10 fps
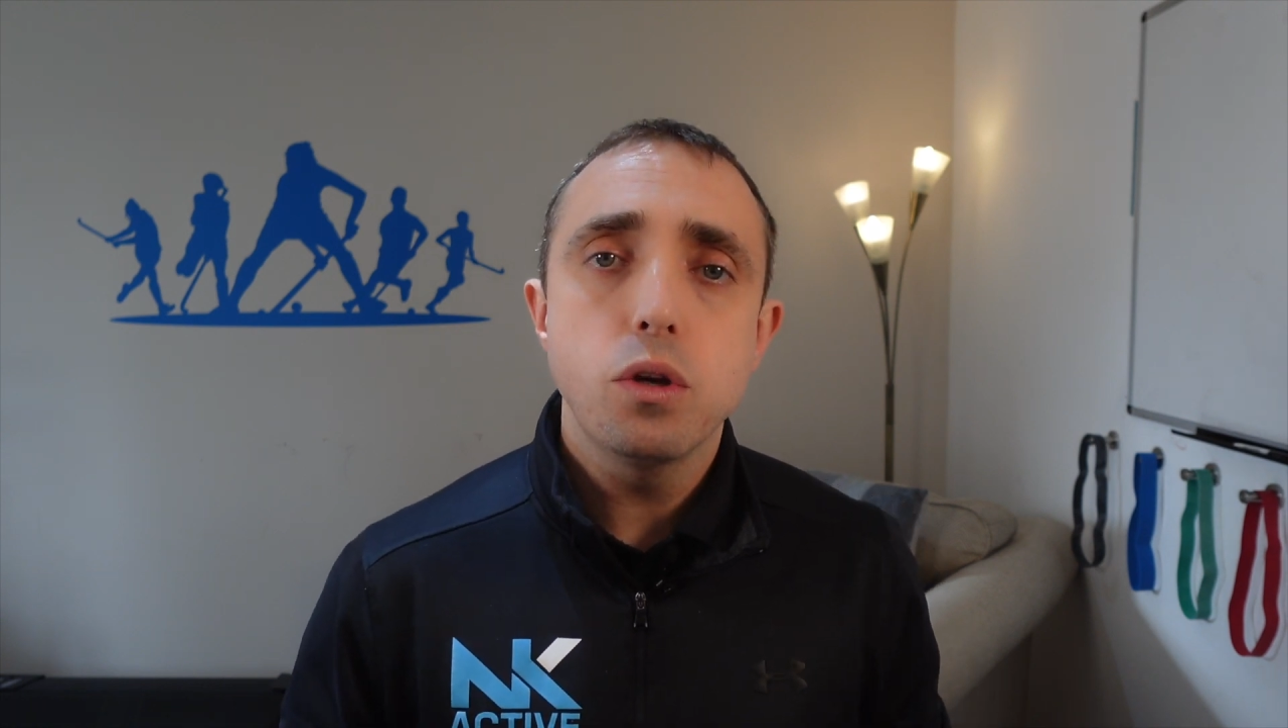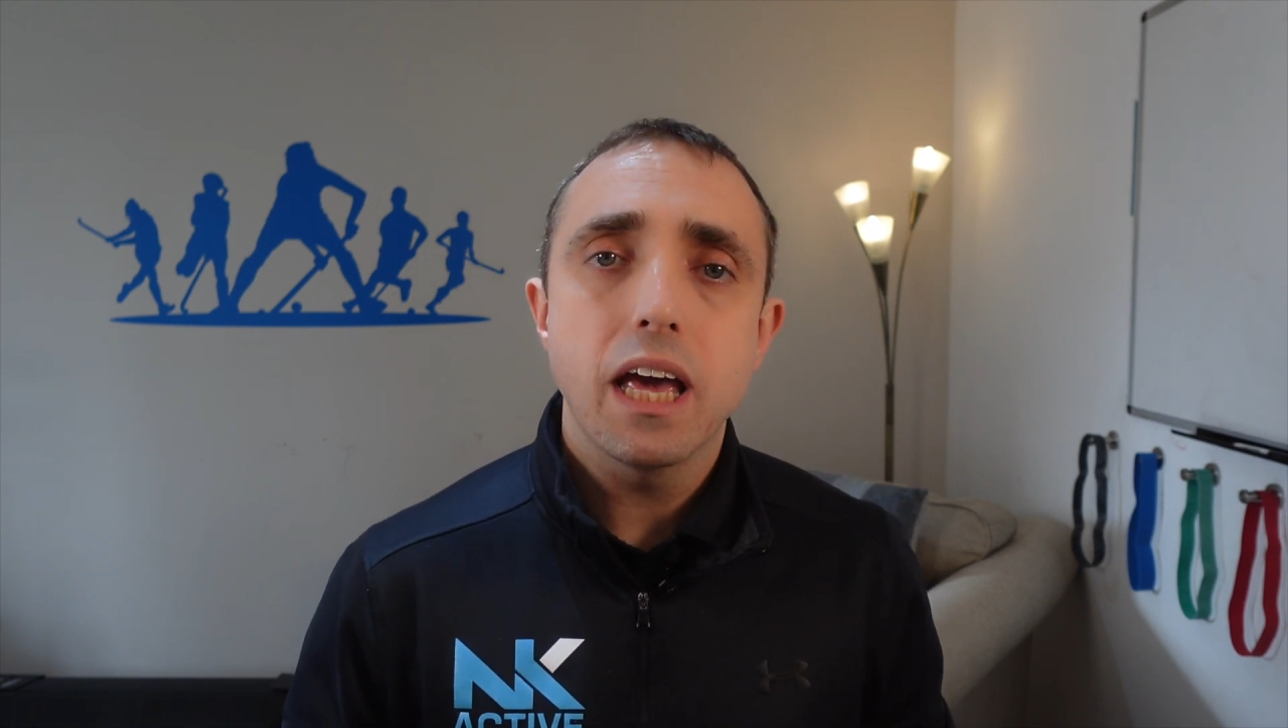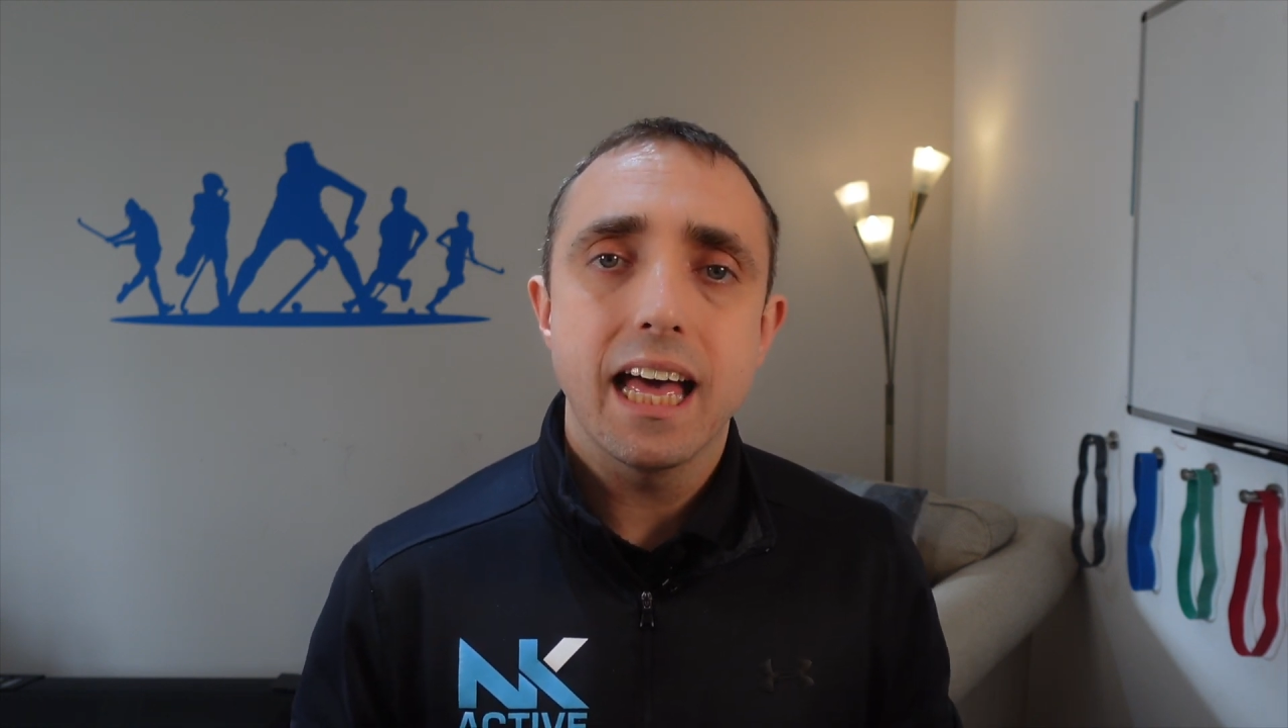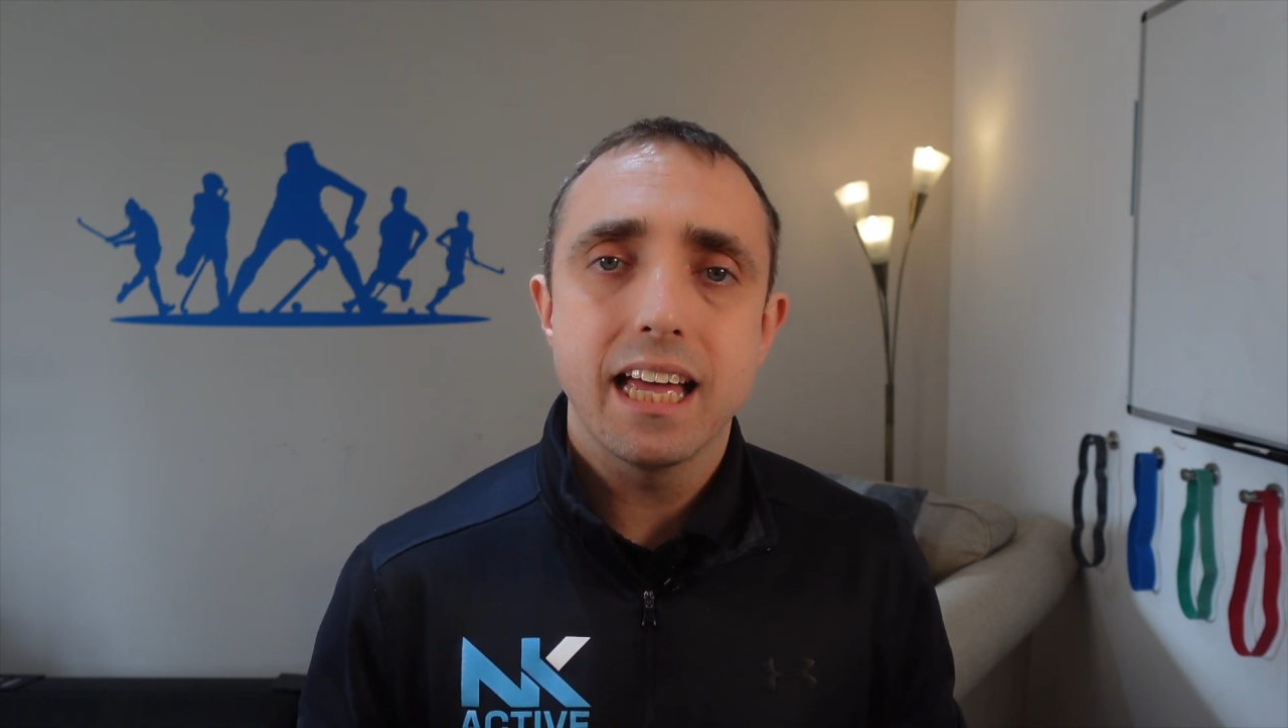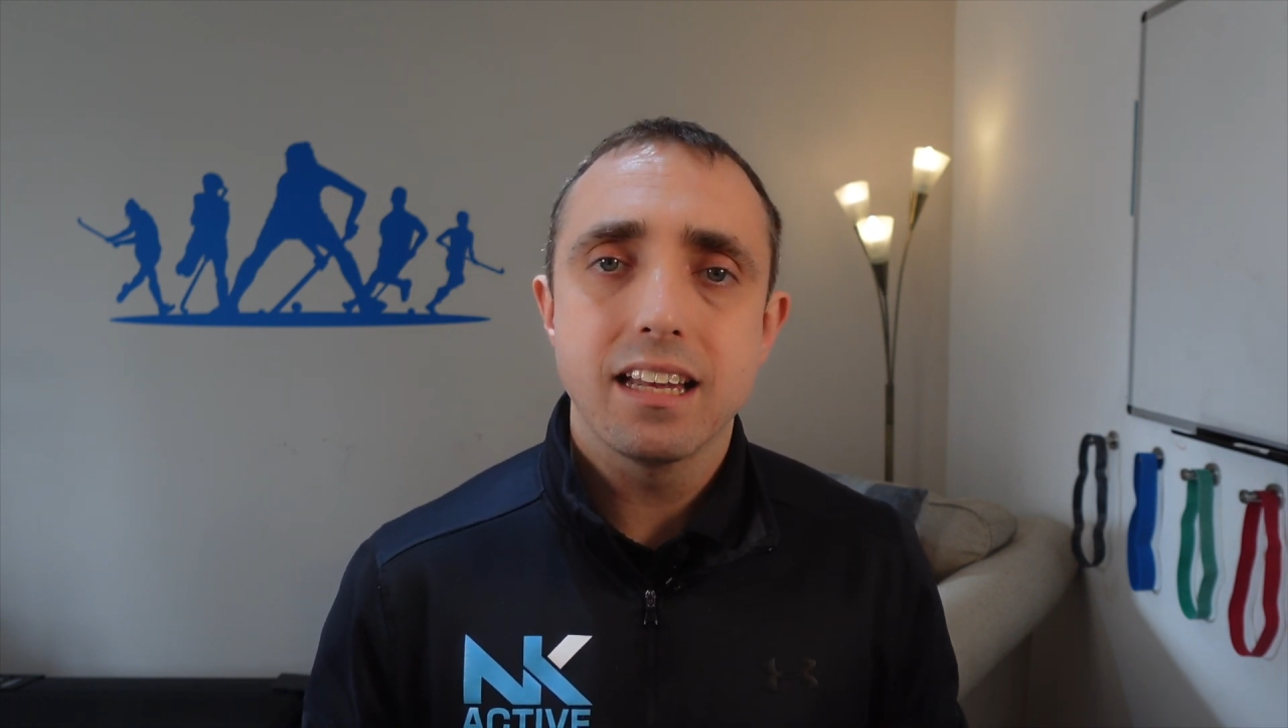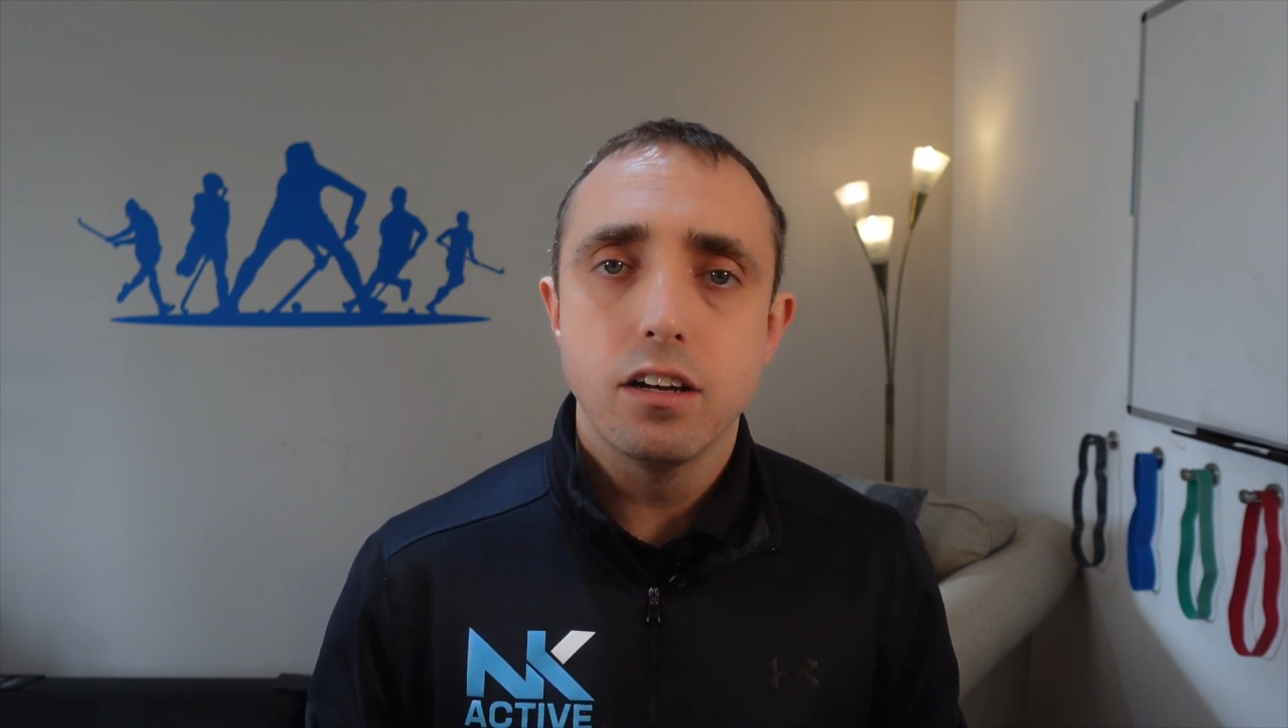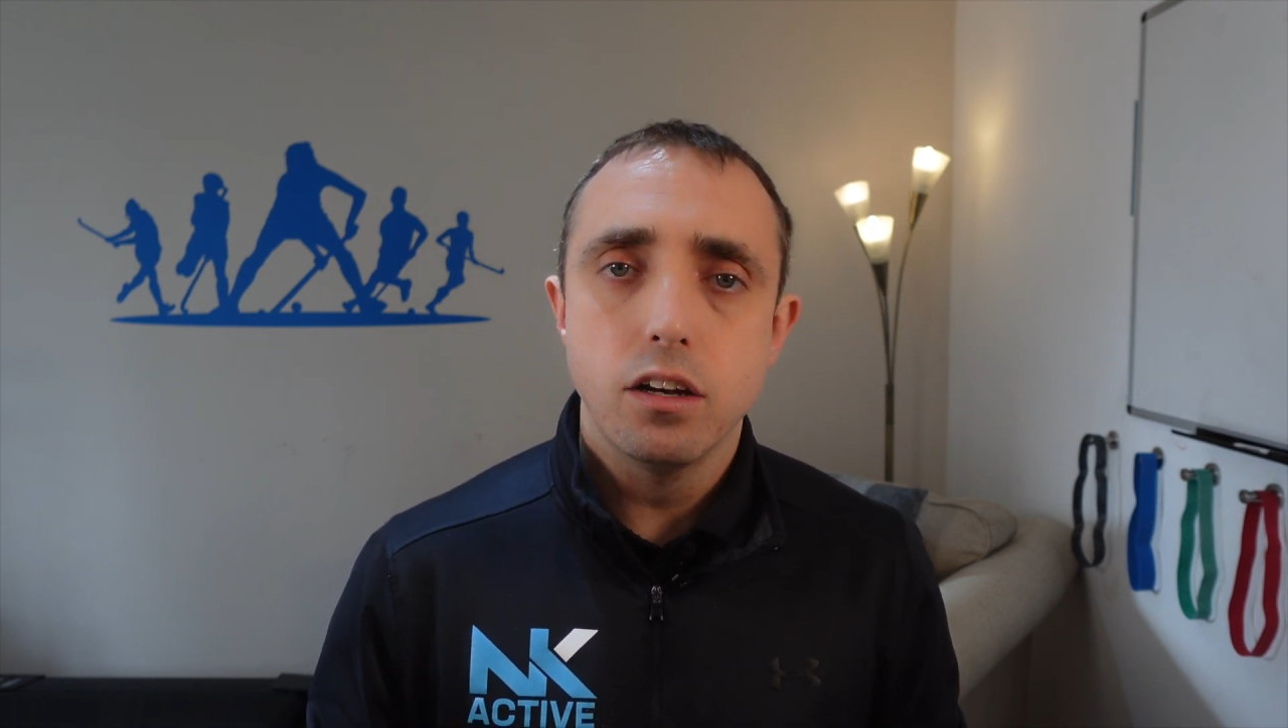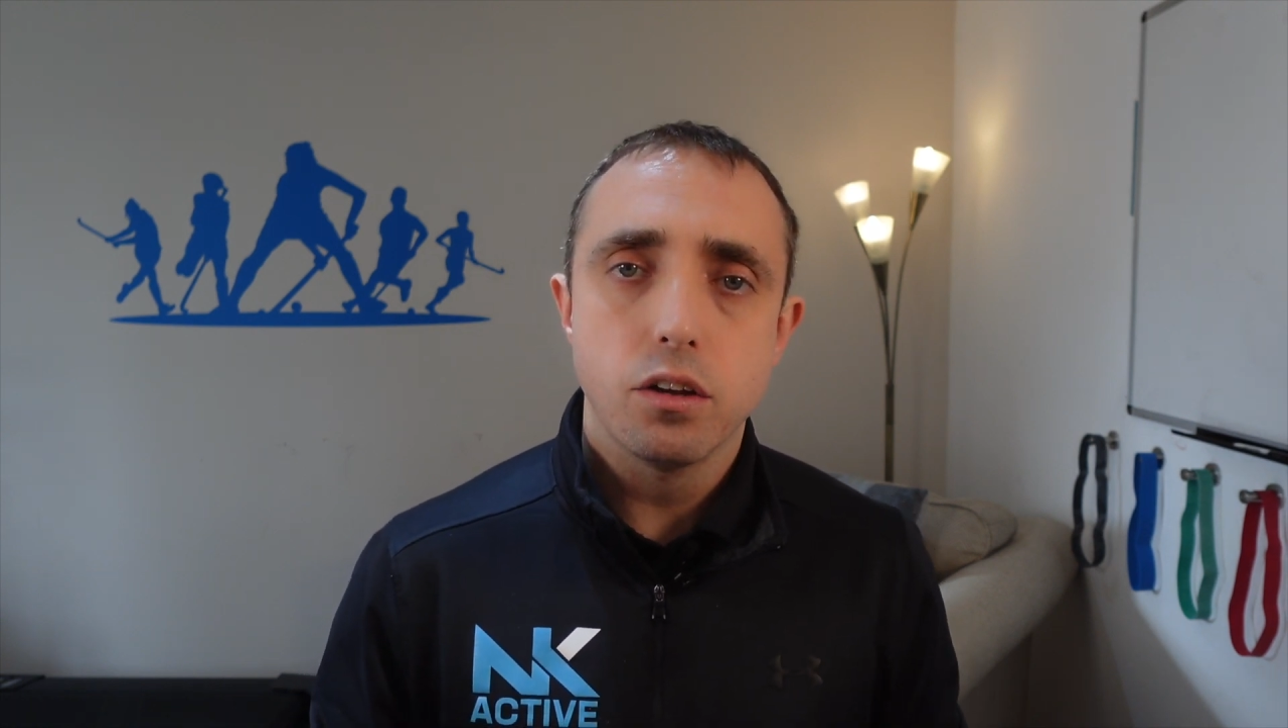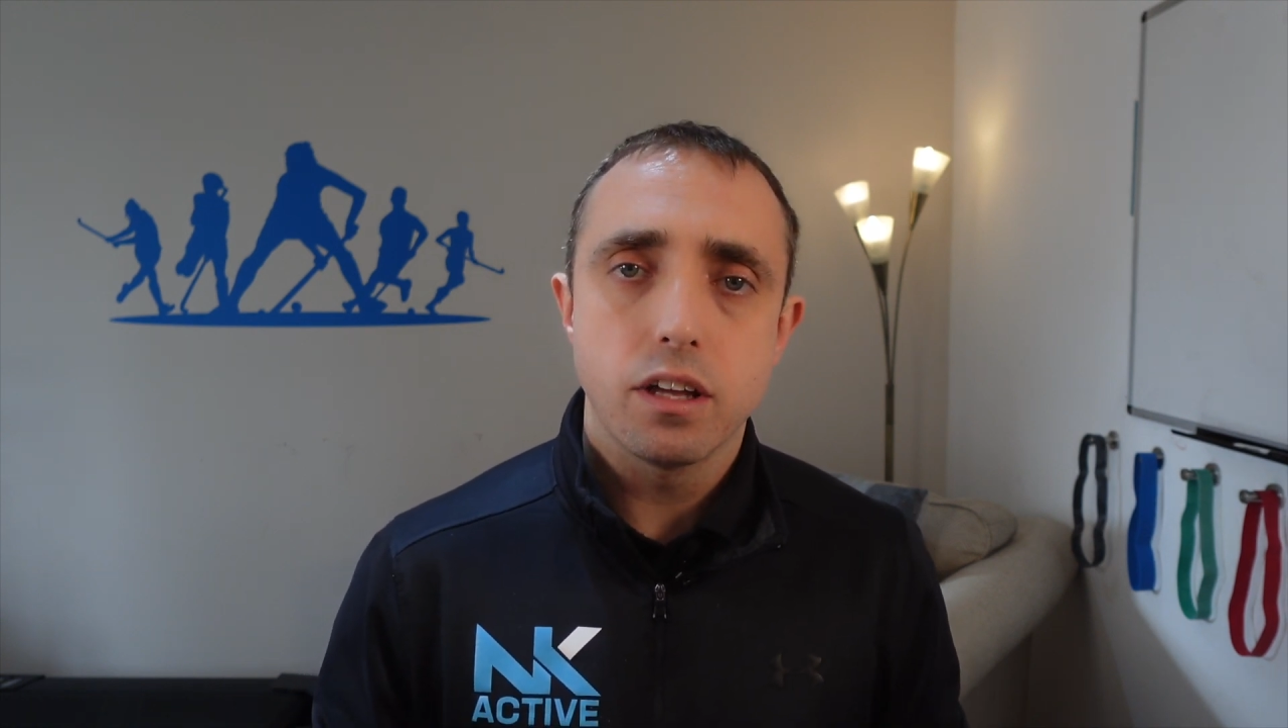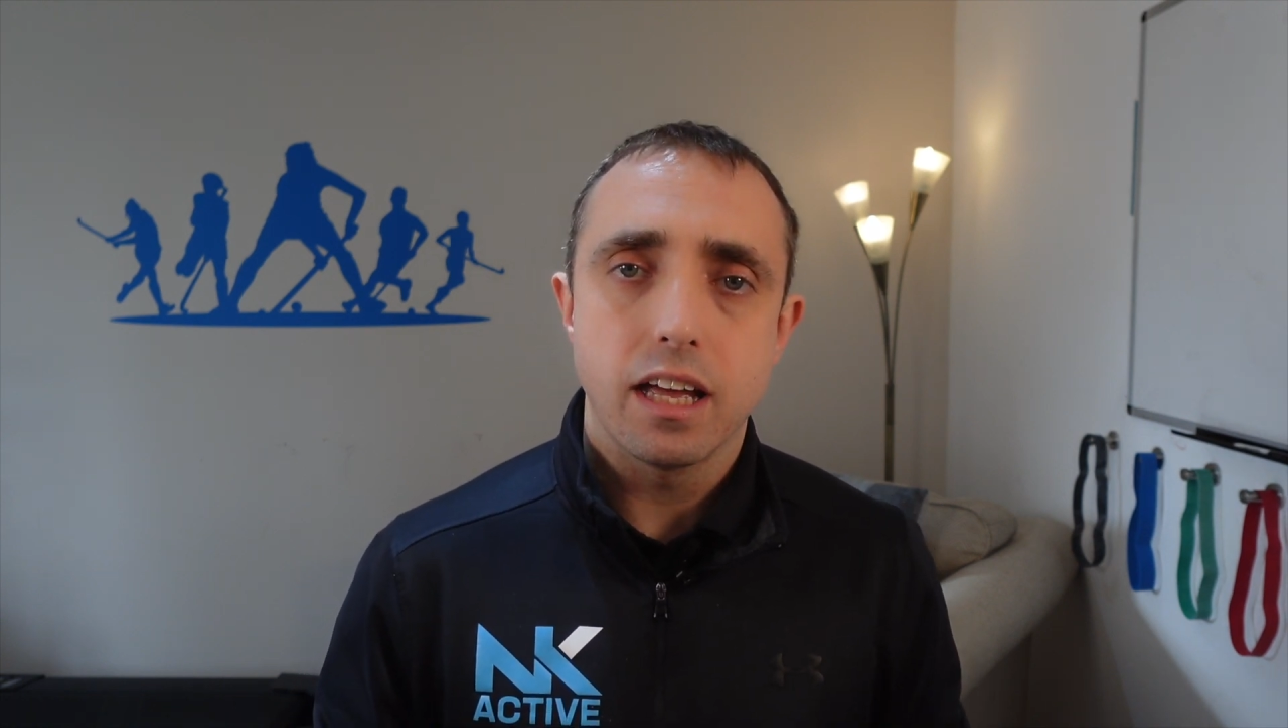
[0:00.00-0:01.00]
can look